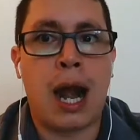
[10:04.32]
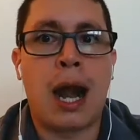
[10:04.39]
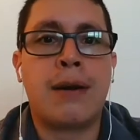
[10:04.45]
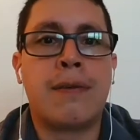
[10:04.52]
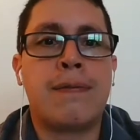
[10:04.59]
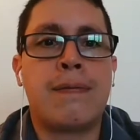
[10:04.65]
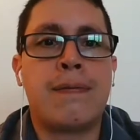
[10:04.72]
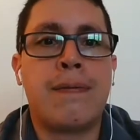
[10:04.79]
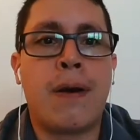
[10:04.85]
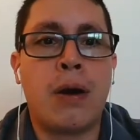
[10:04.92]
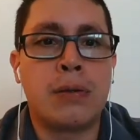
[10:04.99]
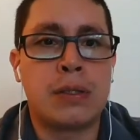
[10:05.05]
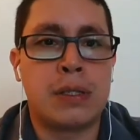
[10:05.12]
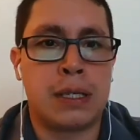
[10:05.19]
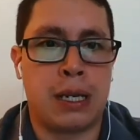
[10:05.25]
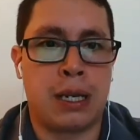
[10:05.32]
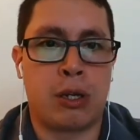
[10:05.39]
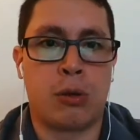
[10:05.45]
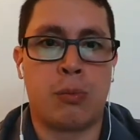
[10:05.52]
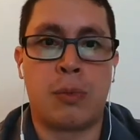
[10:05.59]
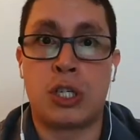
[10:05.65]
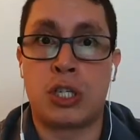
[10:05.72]
are founded in
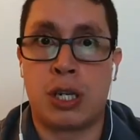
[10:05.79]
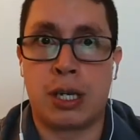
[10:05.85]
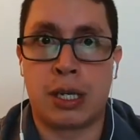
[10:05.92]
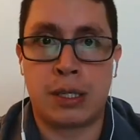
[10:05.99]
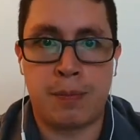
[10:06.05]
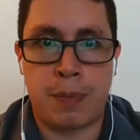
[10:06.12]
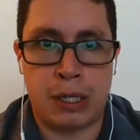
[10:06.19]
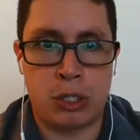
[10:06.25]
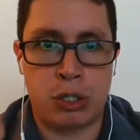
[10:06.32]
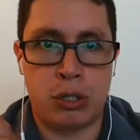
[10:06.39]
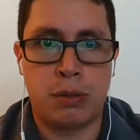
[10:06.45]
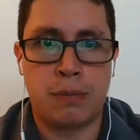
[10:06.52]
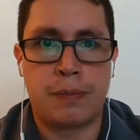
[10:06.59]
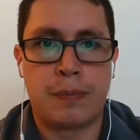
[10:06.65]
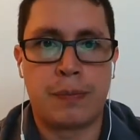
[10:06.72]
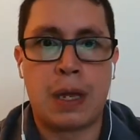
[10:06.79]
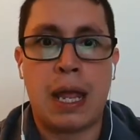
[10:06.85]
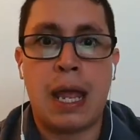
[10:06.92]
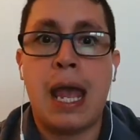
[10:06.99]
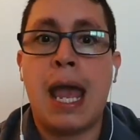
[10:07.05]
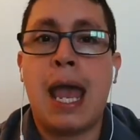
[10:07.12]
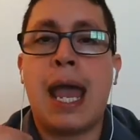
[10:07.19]
commercial expansion.
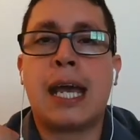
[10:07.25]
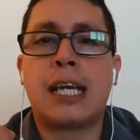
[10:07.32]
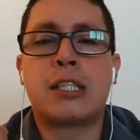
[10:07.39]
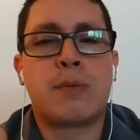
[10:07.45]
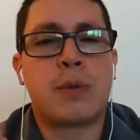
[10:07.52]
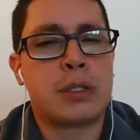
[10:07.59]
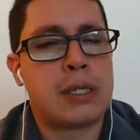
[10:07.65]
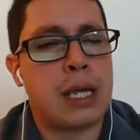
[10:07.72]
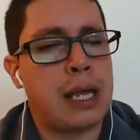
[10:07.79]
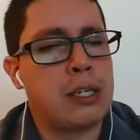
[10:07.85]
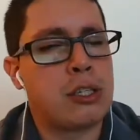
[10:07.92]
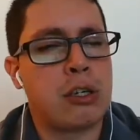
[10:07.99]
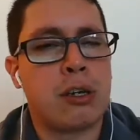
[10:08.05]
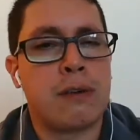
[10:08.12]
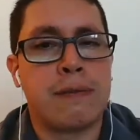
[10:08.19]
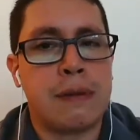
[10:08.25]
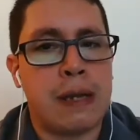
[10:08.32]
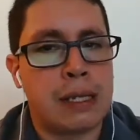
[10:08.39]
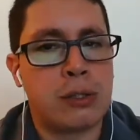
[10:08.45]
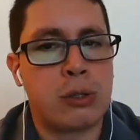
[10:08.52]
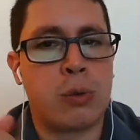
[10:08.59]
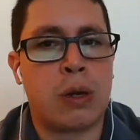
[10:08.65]
Exploitation of
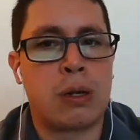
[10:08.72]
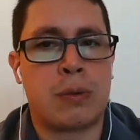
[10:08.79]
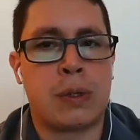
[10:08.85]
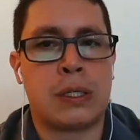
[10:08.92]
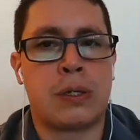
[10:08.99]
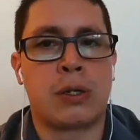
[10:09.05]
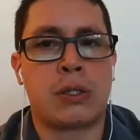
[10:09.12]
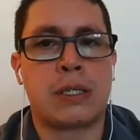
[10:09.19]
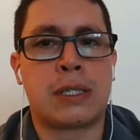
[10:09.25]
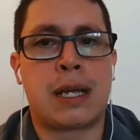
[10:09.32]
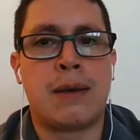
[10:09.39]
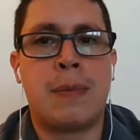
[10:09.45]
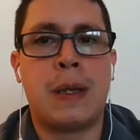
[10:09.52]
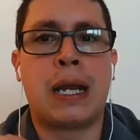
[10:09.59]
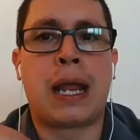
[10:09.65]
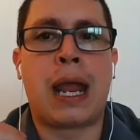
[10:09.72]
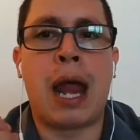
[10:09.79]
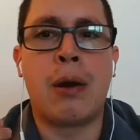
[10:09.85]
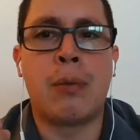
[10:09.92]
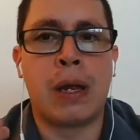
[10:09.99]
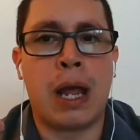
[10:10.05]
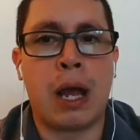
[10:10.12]
natural resources have been
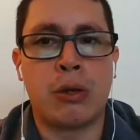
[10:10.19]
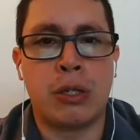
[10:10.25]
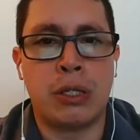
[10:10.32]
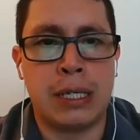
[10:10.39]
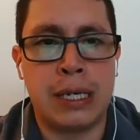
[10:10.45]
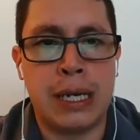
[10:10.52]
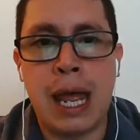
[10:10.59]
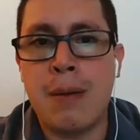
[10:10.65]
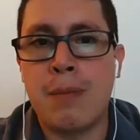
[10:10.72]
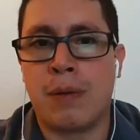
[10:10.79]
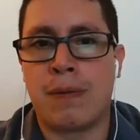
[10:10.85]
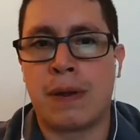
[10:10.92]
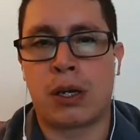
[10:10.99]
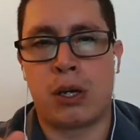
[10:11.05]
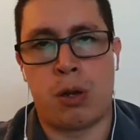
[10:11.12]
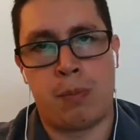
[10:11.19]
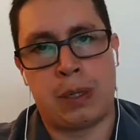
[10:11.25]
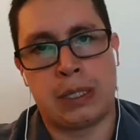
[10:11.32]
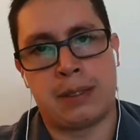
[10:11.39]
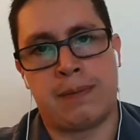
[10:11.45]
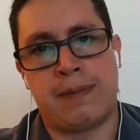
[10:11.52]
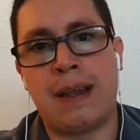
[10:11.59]
carried out in the name of
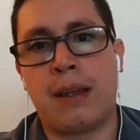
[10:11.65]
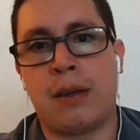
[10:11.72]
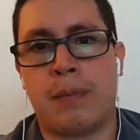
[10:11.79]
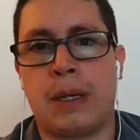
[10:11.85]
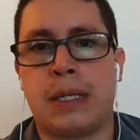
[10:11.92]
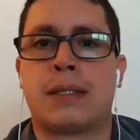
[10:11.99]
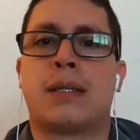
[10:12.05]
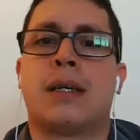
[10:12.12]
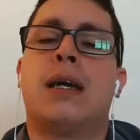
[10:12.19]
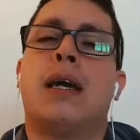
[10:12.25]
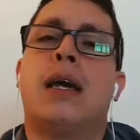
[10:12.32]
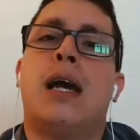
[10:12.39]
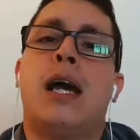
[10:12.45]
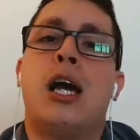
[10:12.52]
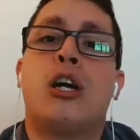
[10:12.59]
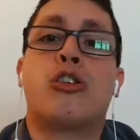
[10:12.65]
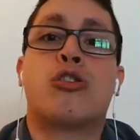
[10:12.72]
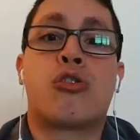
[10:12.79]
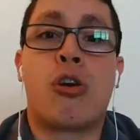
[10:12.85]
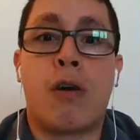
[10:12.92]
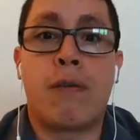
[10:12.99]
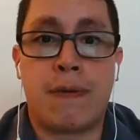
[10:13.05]
economic development.
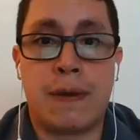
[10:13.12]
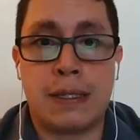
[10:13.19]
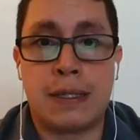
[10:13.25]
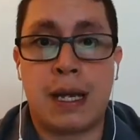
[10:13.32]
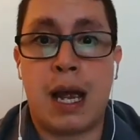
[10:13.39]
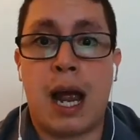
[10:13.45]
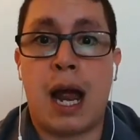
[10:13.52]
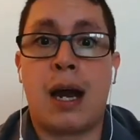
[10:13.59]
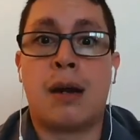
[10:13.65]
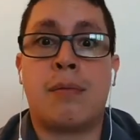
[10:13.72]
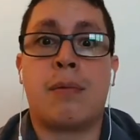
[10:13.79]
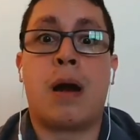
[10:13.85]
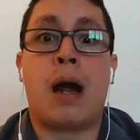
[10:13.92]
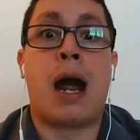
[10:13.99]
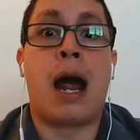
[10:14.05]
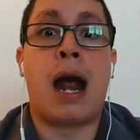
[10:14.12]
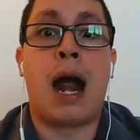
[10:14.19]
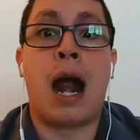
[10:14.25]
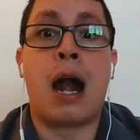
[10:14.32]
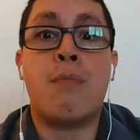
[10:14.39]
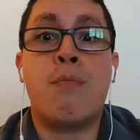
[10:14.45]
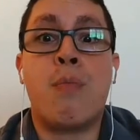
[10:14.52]
Trophies are
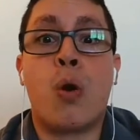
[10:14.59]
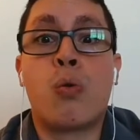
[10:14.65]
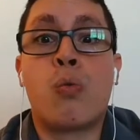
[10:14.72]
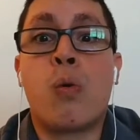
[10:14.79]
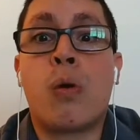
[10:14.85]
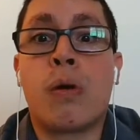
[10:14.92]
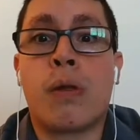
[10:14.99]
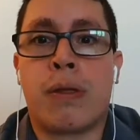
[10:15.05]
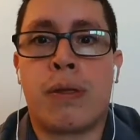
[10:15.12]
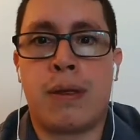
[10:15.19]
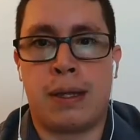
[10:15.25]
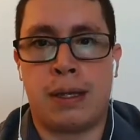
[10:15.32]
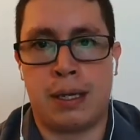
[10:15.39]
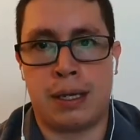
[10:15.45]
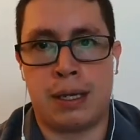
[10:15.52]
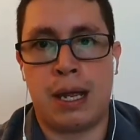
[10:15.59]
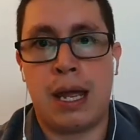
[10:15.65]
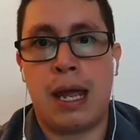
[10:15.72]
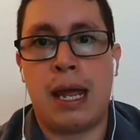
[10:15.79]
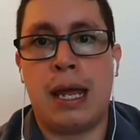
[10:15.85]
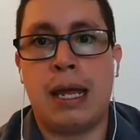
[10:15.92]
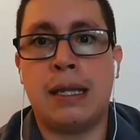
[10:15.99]
more worthy than
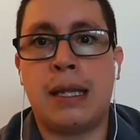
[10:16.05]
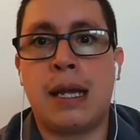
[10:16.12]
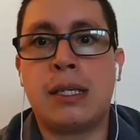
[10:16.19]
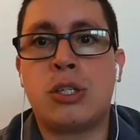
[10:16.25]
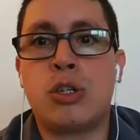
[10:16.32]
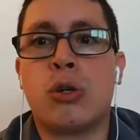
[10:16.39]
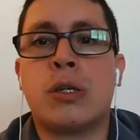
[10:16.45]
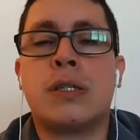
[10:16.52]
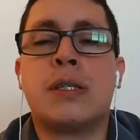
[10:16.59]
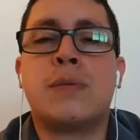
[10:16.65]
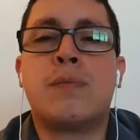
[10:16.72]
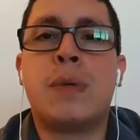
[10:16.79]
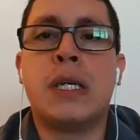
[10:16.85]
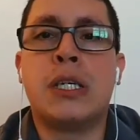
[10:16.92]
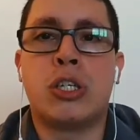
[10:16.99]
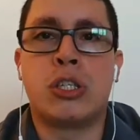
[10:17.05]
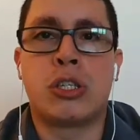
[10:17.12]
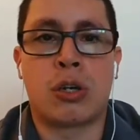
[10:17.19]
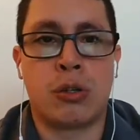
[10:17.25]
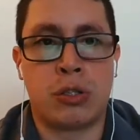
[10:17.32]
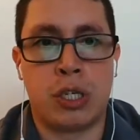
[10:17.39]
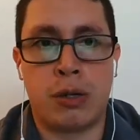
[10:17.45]
endangered species
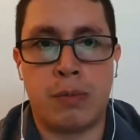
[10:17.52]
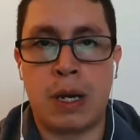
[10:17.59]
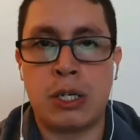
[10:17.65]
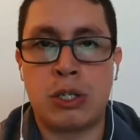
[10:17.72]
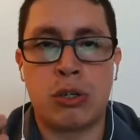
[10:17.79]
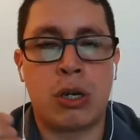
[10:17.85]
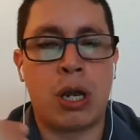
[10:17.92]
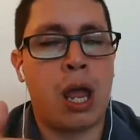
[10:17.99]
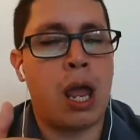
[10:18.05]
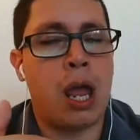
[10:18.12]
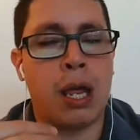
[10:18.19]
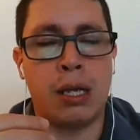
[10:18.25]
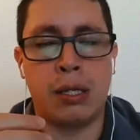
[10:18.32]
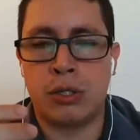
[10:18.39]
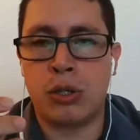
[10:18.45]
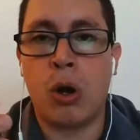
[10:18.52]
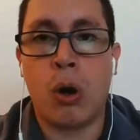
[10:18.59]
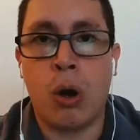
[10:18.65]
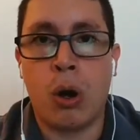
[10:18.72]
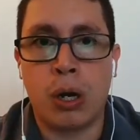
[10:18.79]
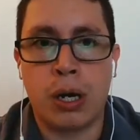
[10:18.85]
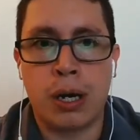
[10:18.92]
conservation, and so
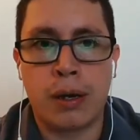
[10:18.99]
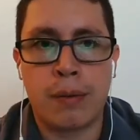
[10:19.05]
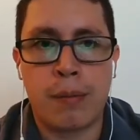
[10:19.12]
on.